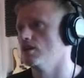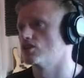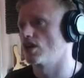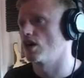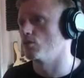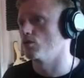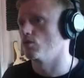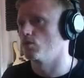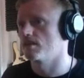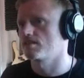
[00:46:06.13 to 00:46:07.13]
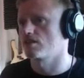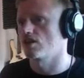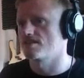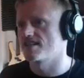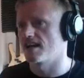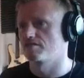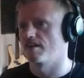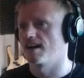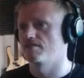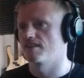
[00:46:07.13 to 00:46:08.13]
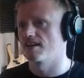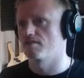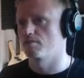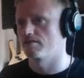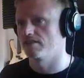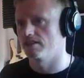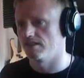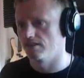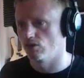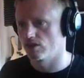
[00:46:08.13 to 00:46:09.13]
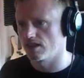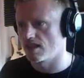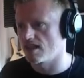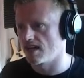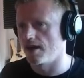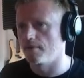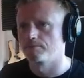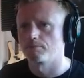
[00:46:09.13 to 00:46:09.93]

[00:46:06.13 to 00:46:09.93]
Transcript: So with Contact 5 here, if we have a little look at that,